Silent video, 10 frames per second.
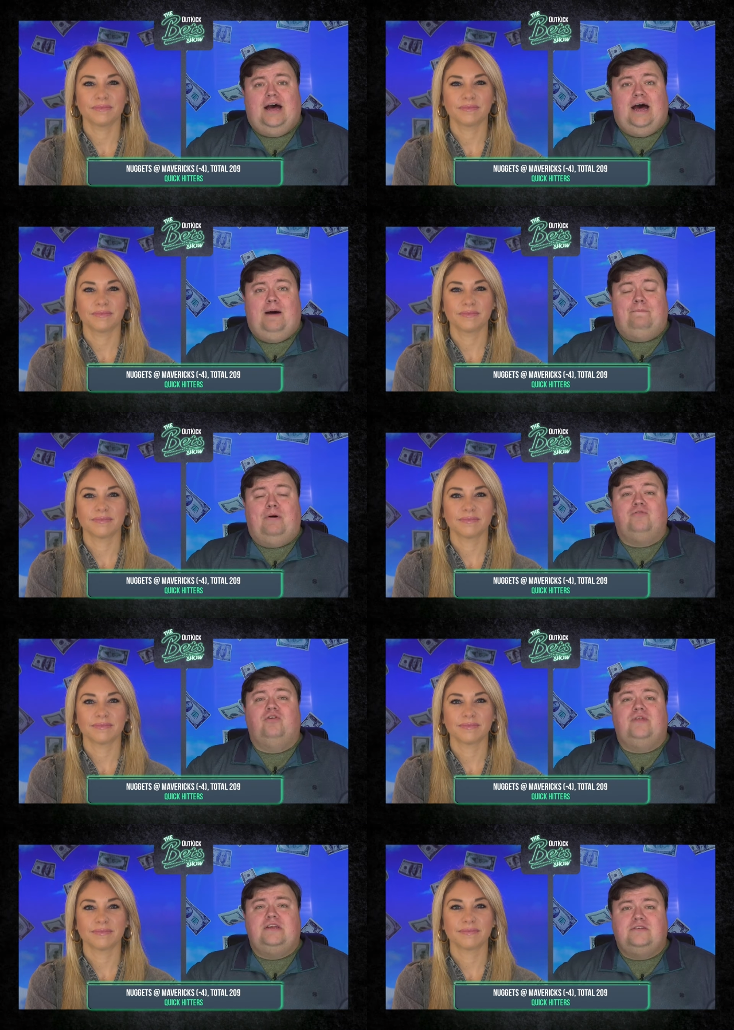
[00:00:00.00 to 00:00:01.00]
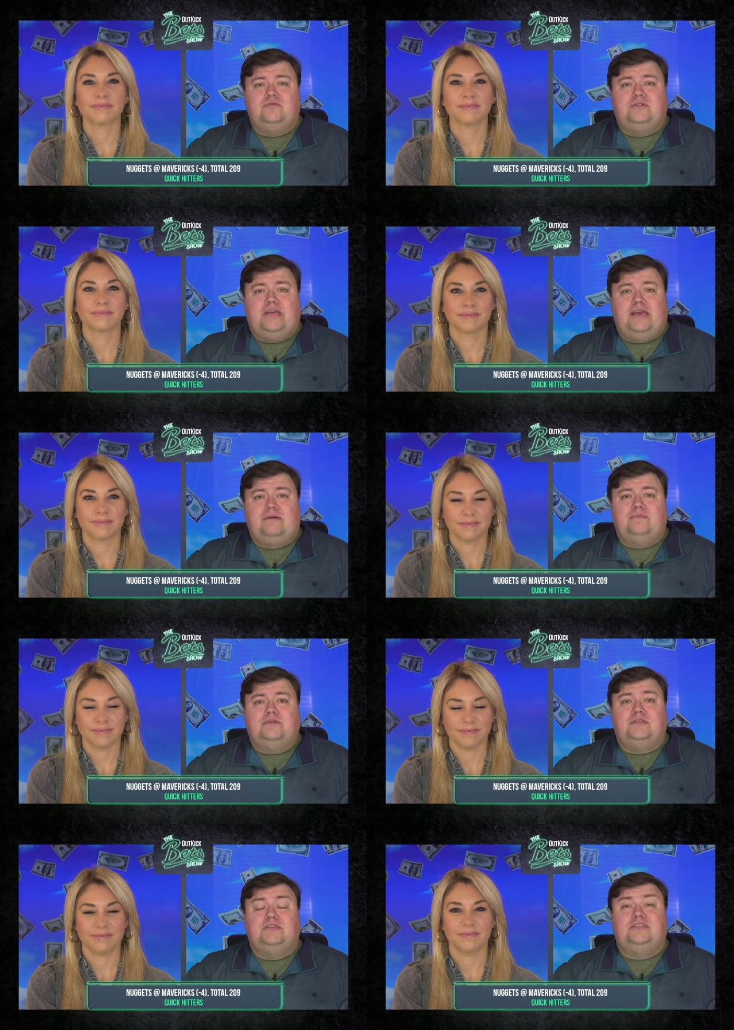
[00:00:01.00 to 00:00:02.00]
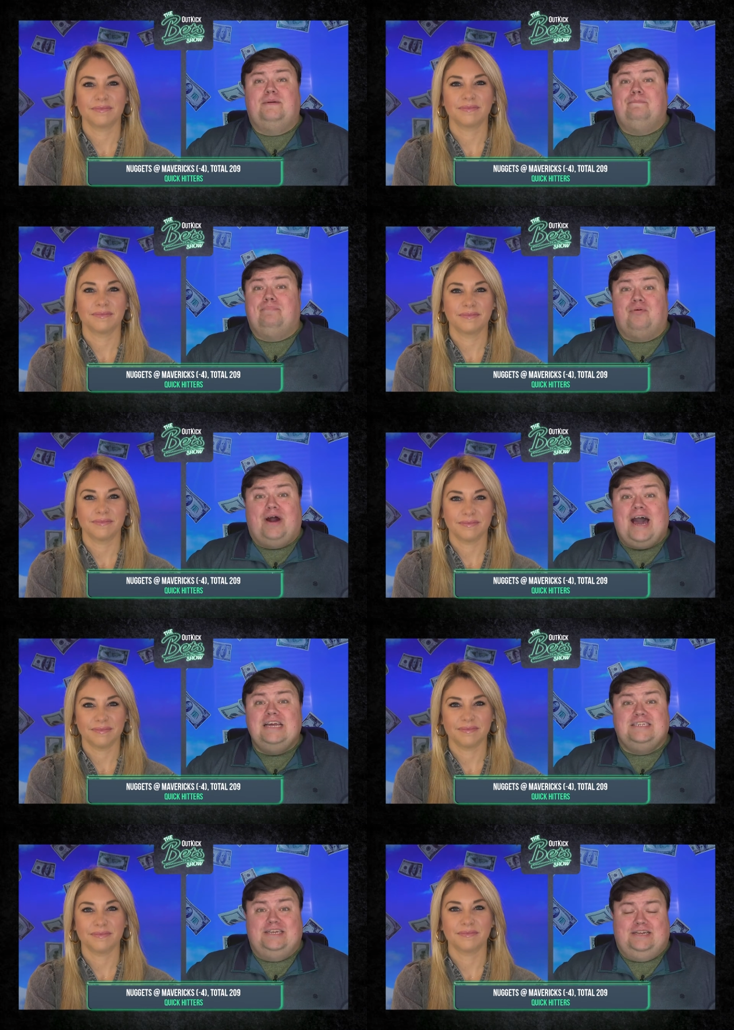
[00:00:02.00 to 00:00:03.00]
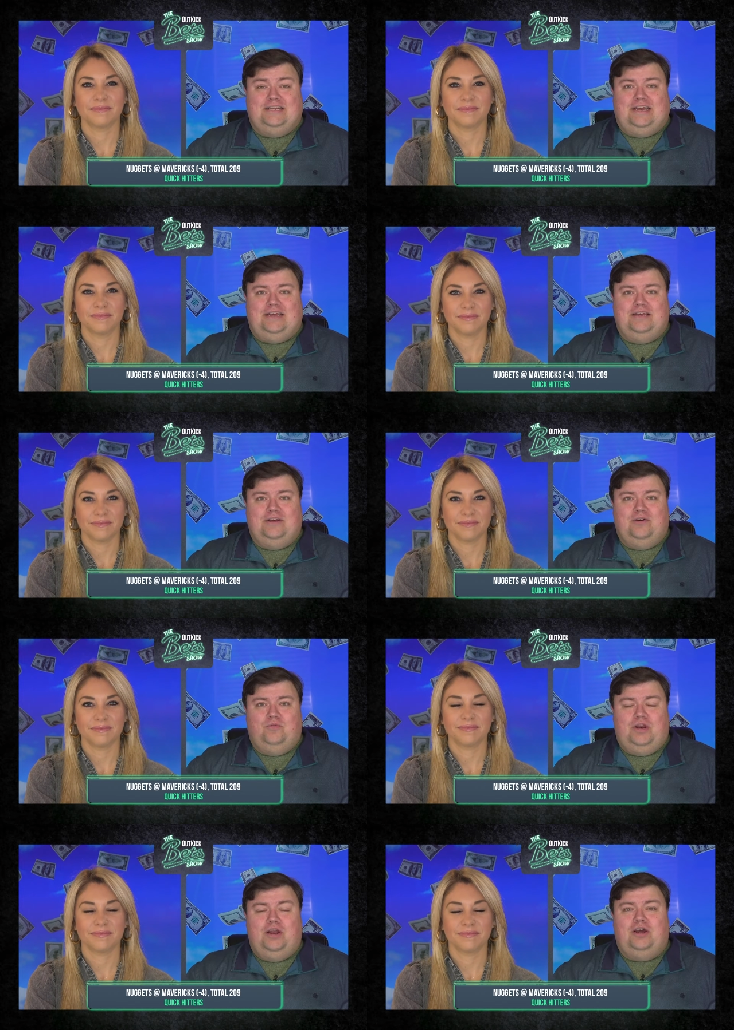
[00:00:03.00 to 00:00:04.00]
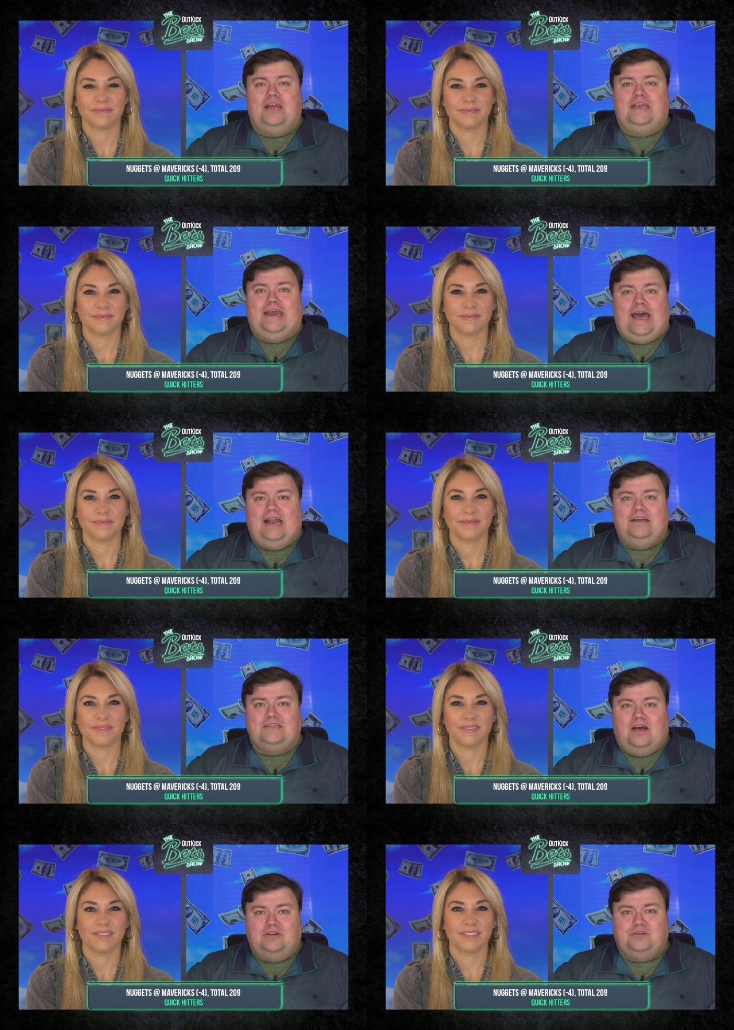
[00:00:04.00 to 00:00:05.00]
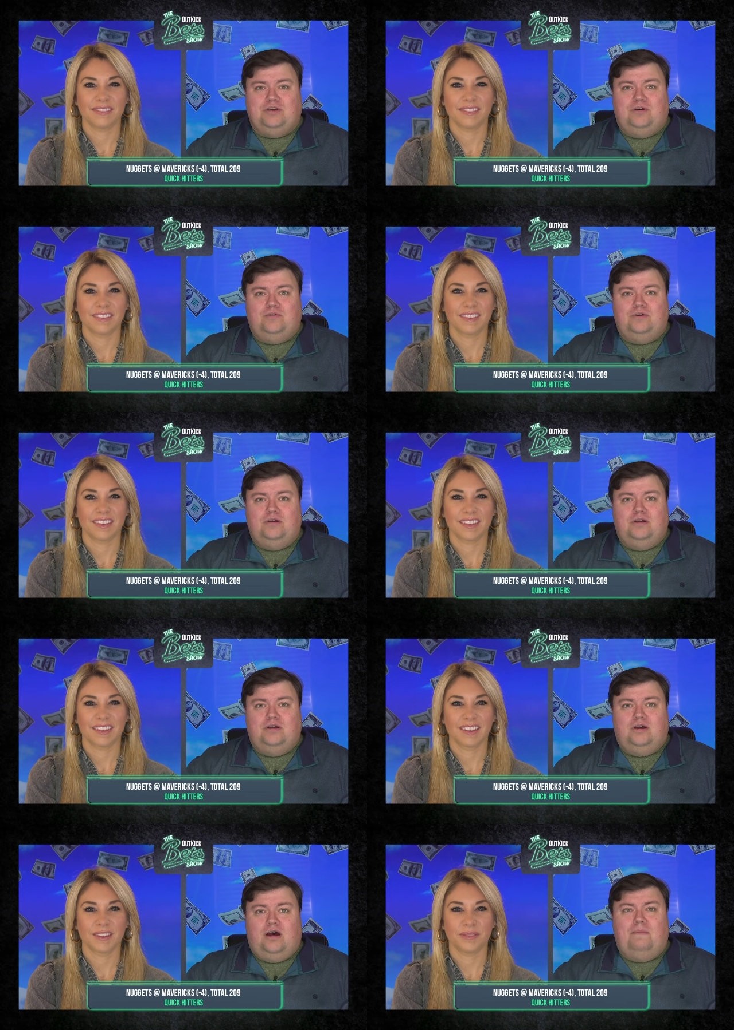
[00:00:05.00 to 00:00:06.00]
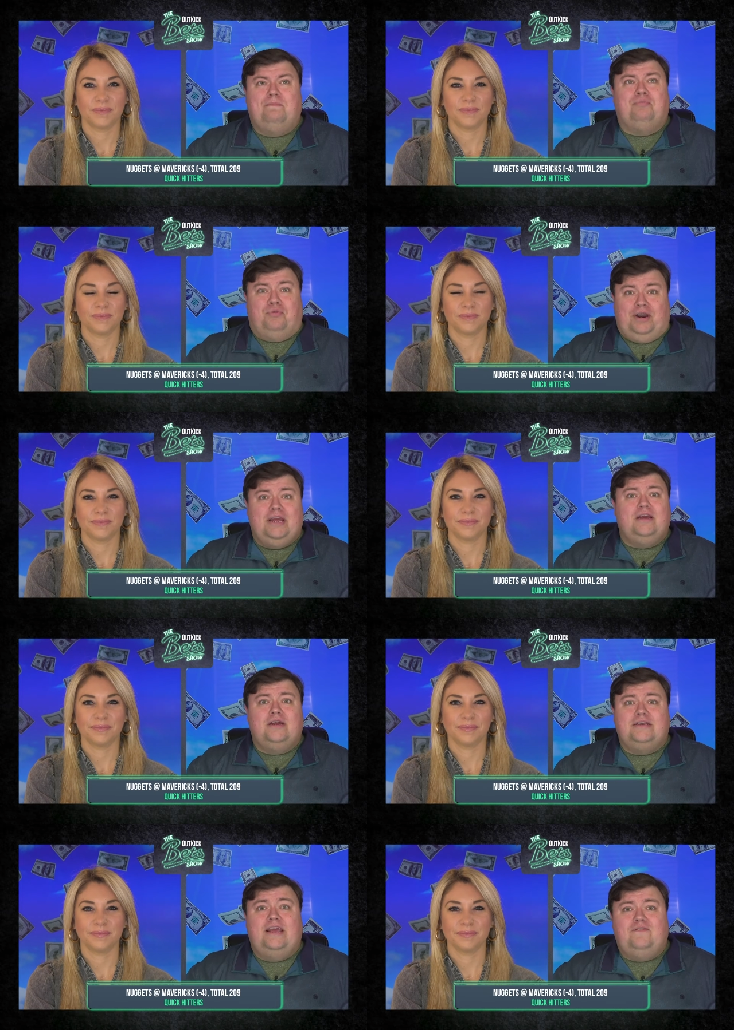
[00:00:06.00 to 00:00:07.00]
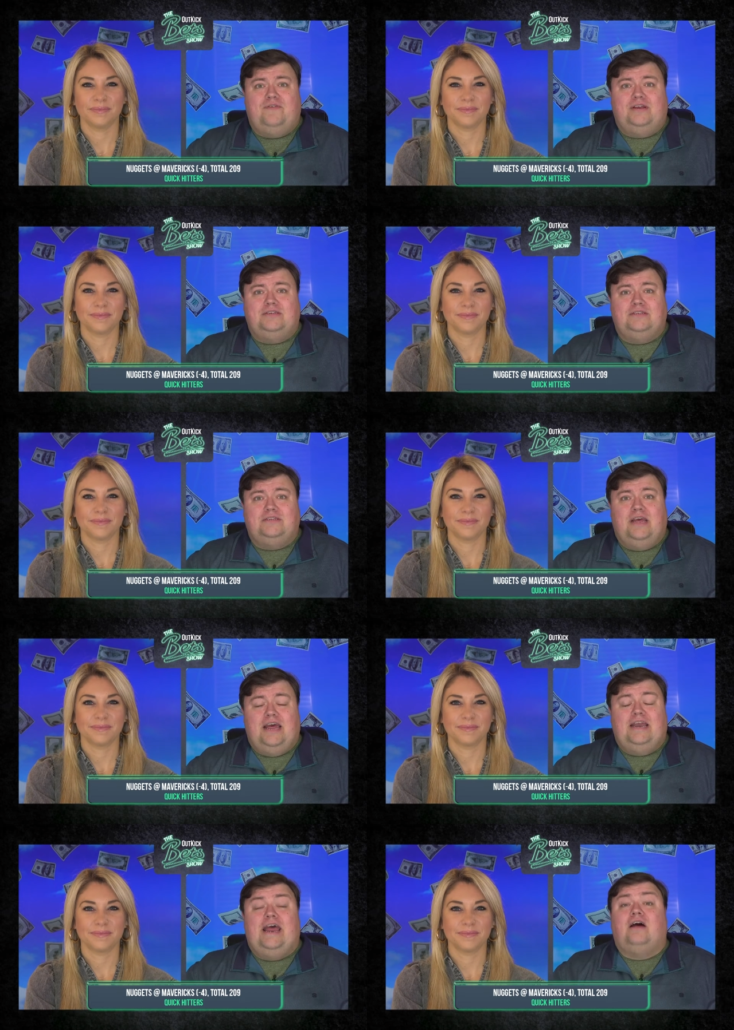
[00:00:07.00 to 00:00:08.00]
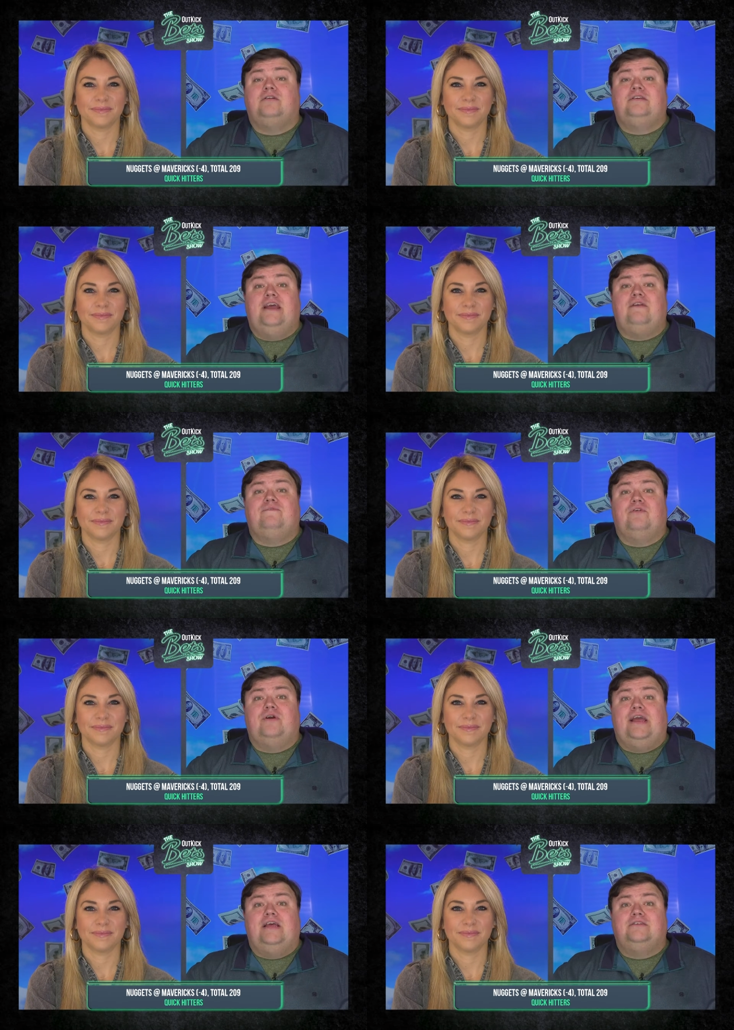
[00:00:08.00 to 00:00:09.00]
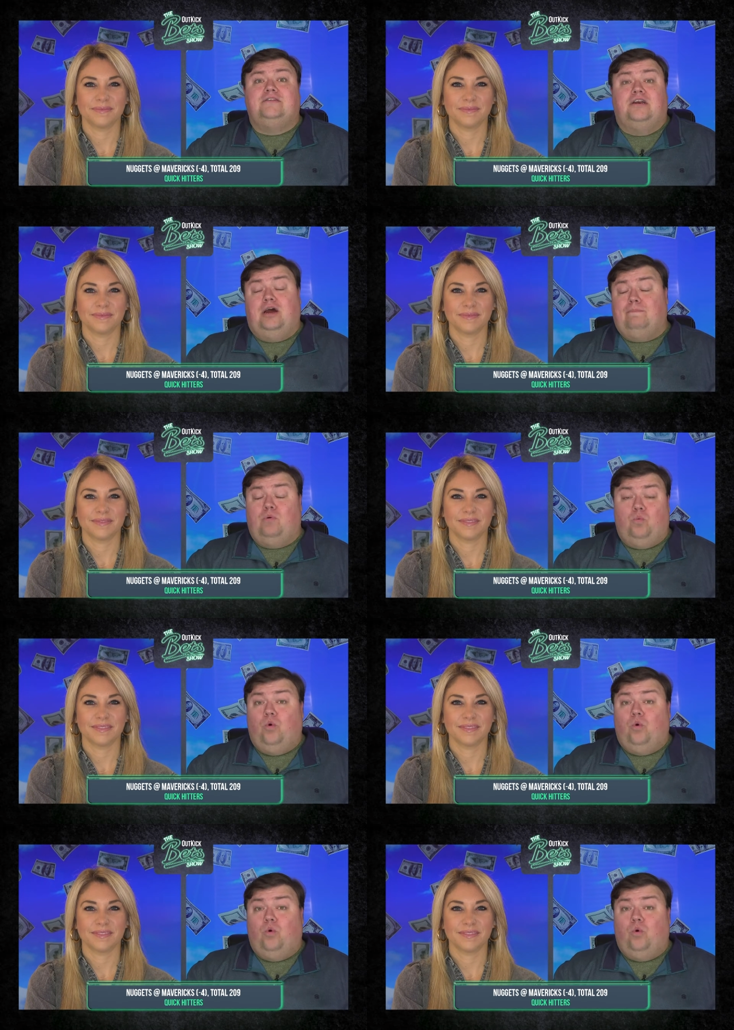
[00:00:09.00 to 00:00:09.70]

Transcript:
Speaker 1: Uh, both of these two teams, surprisingly, when you look at Dallas, also are pretty good defenses. Now Denver is the number